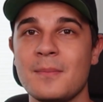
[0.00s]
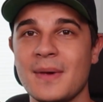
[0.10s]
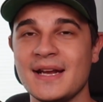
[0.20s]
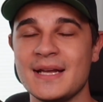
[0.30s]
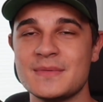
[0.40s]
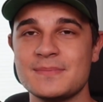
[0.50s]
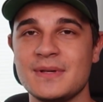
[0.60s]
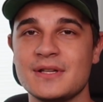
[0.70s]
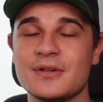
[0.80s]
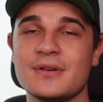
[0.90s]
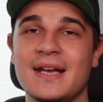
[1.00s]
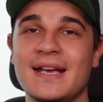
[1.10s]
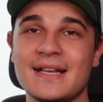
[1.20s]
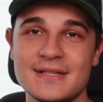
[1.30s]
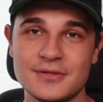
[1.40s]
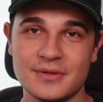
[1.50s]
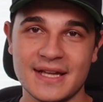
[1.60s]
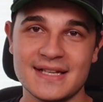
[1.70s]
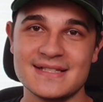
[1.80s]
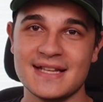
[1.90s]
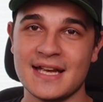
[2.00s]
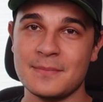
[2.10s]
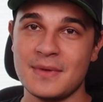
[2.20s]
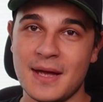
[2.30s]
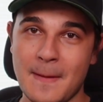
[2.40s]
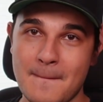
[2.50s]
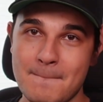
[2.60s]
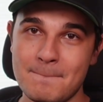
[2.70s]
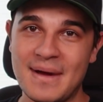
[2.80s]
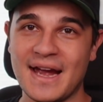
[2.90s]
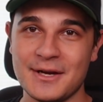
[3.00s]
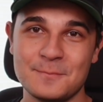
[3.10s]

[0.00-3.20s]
My name is Peter, and I see you next time. Bye.